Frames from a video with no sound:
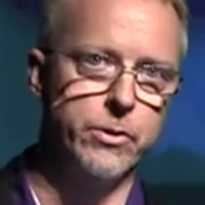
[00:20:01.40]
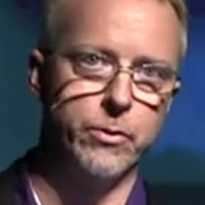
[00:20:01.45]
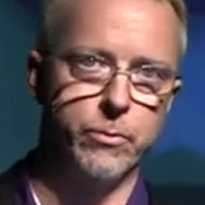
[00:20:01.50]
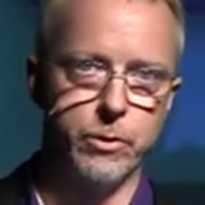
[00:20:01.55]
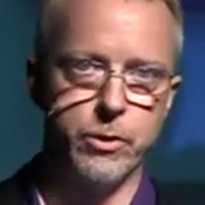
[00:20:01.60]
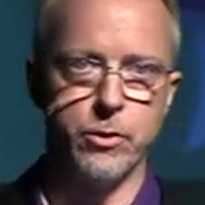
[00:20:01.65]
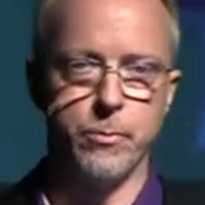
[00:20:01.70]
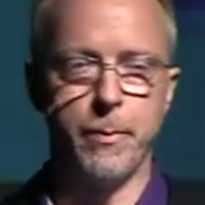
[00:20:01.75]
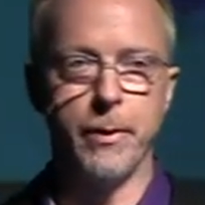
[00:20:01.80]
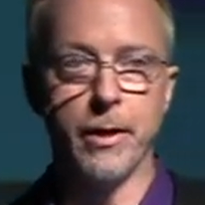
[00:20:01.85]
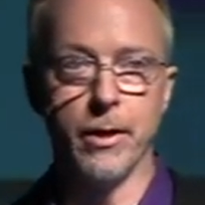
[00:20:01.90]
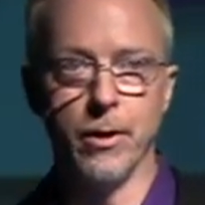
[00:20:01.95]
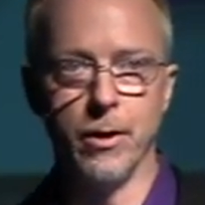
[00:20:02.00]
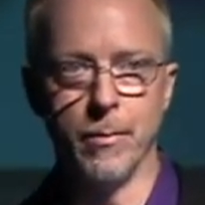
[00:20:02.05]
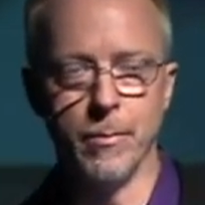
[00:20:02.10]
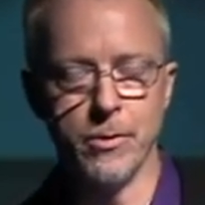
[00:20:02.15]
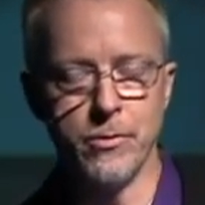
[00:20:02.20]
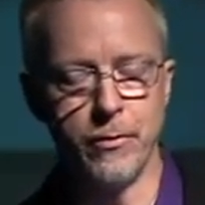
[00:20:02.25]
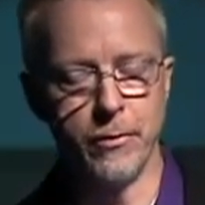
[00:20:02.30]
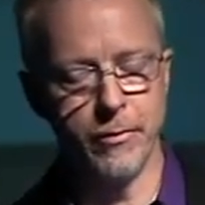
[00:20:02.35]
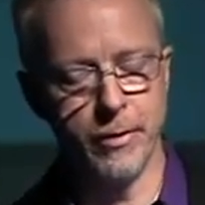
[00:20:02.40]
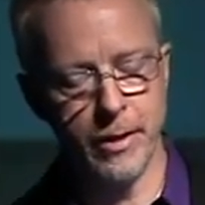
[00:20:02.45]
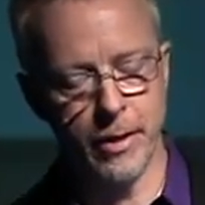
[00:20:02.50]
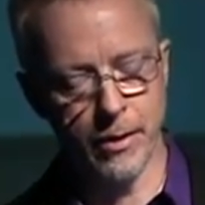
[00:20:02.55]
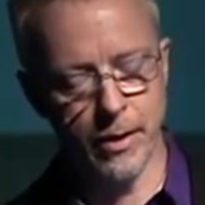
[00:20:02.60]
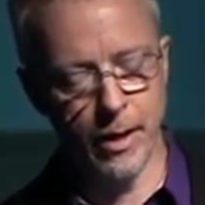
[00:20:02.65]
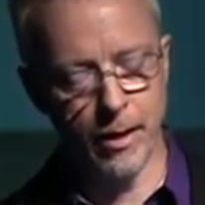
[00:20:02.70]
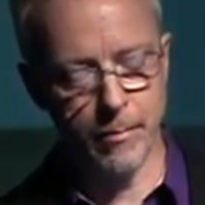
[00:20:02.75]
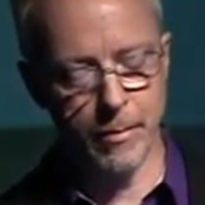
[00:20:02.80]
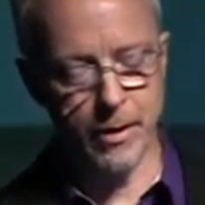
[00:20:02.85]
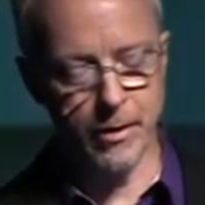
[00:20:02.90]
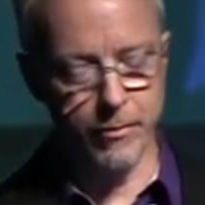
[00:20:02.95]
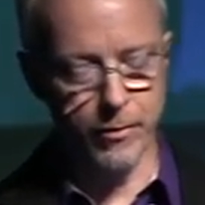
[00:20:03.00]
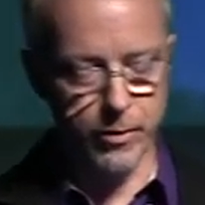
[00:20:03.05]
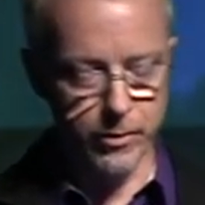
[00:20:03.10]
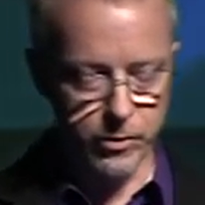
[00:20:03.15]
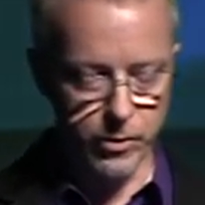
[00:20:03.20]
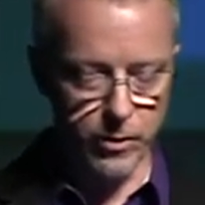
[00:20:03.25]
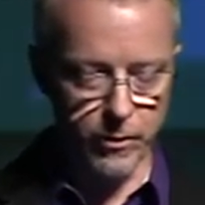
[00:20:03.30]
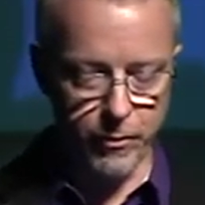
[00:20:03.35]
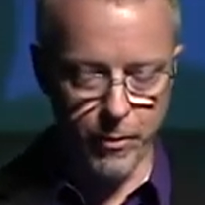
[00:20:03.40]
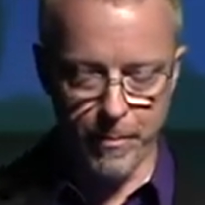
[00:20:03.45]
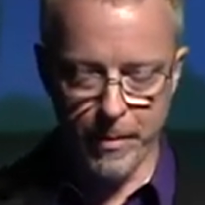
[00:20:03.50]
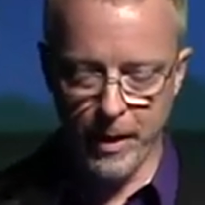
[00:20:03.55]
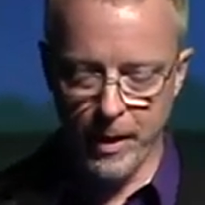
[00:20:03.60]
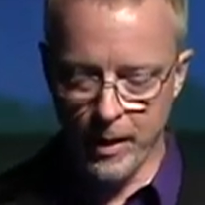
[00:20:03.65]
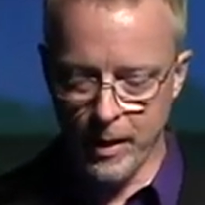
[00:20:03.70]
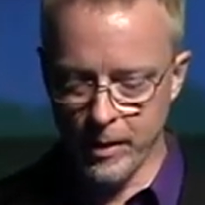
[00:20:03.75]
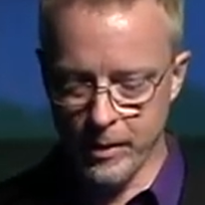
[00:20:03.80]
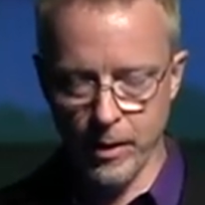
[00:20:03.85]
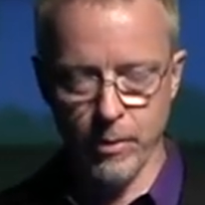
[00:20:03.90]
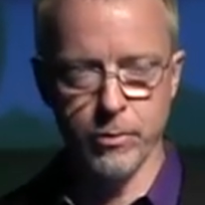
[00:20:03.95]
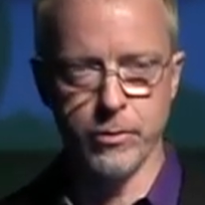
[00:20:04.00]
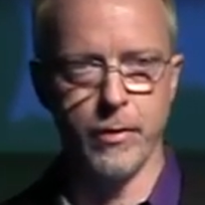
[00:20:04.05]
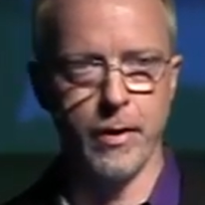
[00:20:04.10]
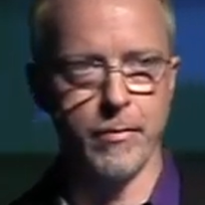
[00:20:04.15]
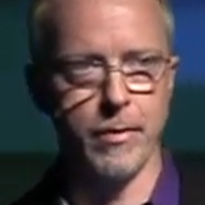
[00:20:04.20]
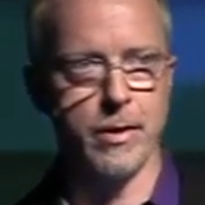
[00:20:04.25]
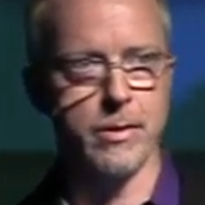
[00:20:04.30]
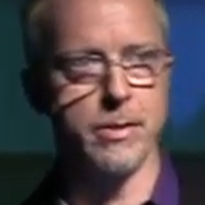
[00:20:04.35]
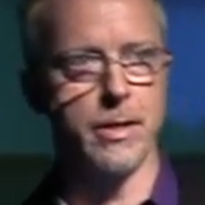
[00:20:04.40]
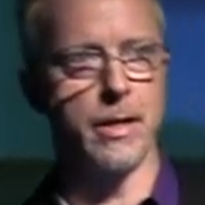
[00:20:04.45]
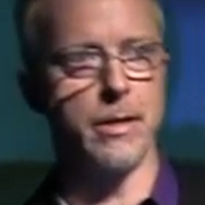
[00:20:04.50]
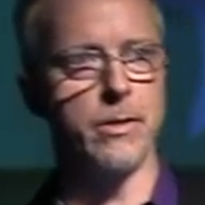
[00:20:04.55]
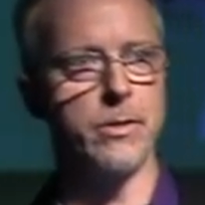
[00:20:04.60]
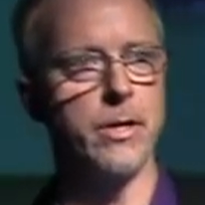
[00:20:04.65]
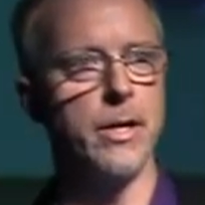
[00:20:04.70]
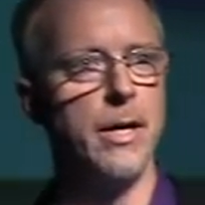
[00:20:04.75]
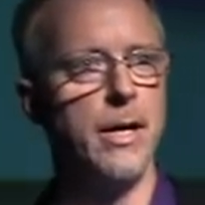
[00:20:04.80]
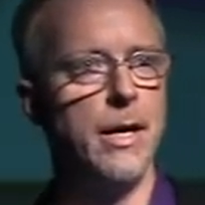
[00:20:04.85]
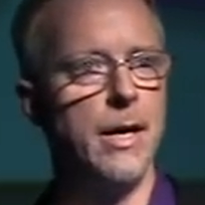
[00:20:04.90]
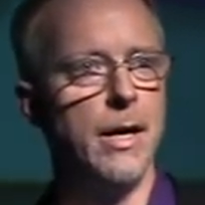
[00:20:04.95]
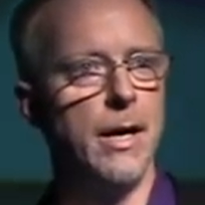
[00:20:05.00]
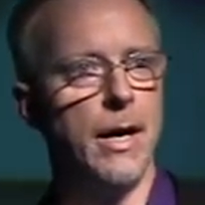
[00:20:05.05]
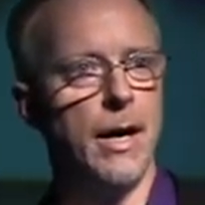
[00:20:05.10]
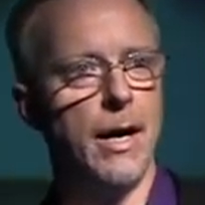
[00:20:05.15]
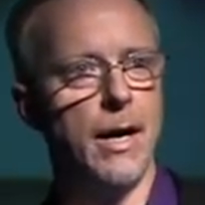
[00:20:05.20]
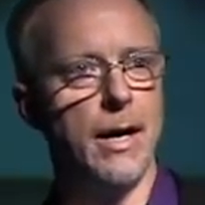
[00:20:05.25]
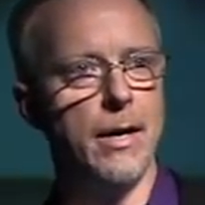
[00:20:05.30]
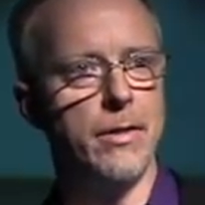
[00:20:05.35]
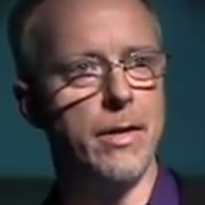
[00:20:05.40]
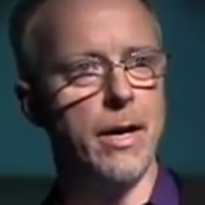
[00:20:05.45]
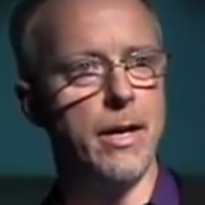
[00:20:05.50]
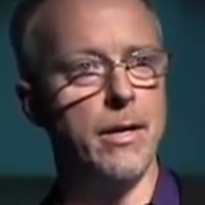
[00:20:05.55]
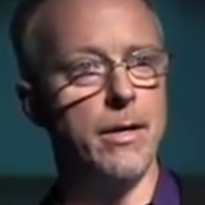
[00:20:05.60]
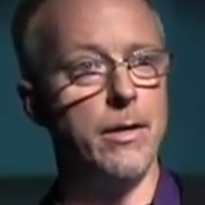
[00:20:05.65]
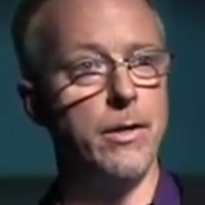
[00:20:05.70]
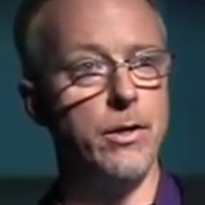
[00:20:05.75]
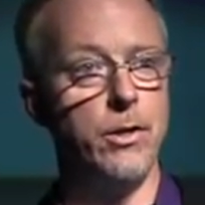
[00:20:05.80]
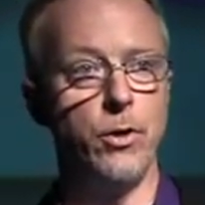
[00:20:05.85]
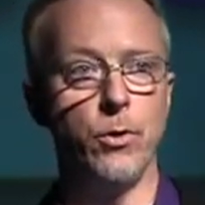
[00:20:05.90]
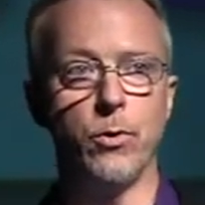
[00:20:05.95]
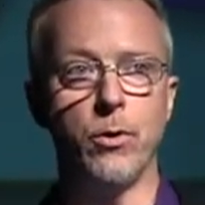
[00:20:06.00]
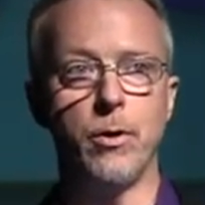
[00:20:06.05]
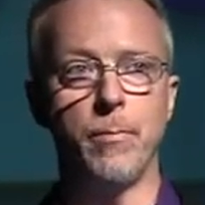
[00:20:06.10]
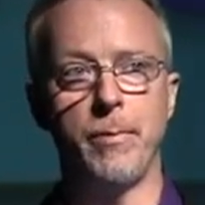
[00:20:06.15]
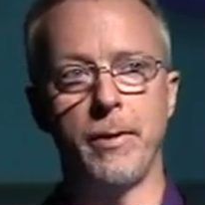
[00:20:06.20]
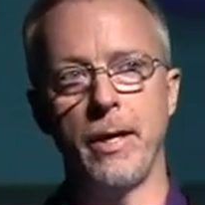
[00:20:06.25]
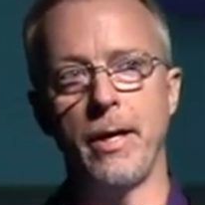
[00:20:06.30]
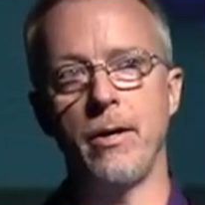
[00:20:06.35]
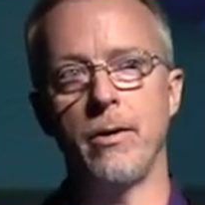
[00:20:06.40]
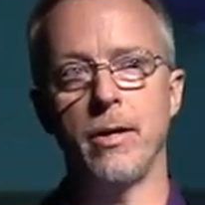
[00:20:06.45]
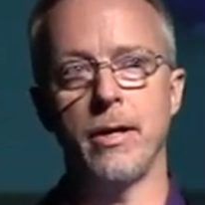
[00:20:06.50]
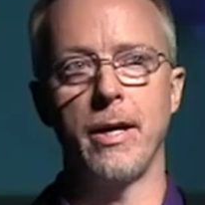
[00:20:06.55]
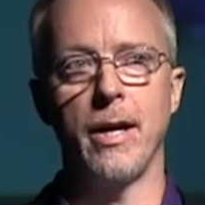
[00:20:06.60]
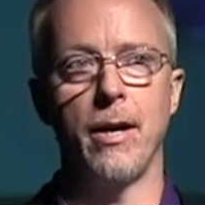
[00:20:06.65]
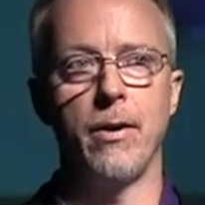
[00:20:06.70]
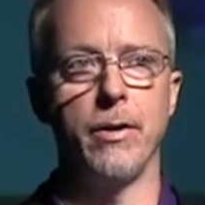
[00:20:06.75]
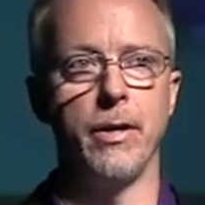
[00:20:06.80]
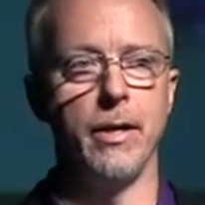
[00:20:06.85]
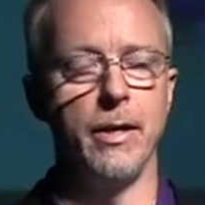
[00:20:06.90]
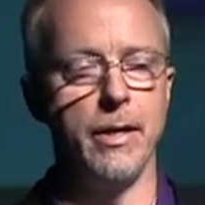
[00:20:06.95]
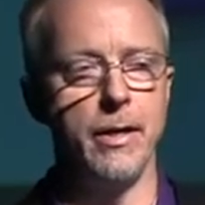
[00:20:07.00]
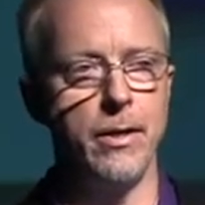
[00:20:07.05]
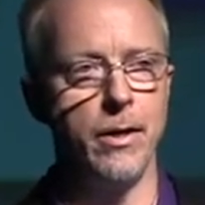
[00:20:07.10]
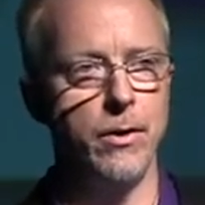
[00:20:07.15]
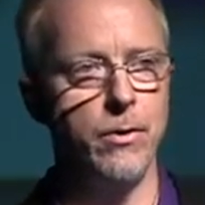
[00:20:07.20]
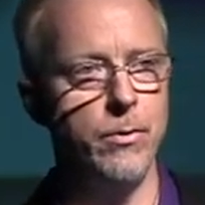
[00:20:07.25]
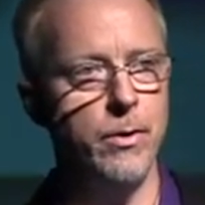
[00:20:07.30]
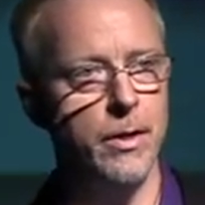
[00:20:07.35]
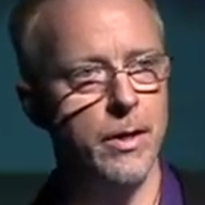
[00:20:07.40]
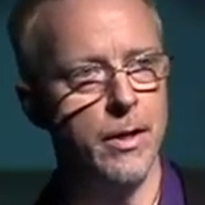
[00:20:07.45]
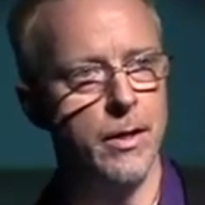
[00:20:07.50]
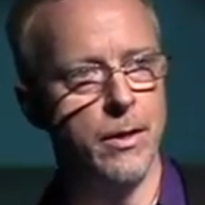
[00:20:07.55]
which is pretty enormous for a video game, but if you paid, I think it was $5,000, then your player account in Eco,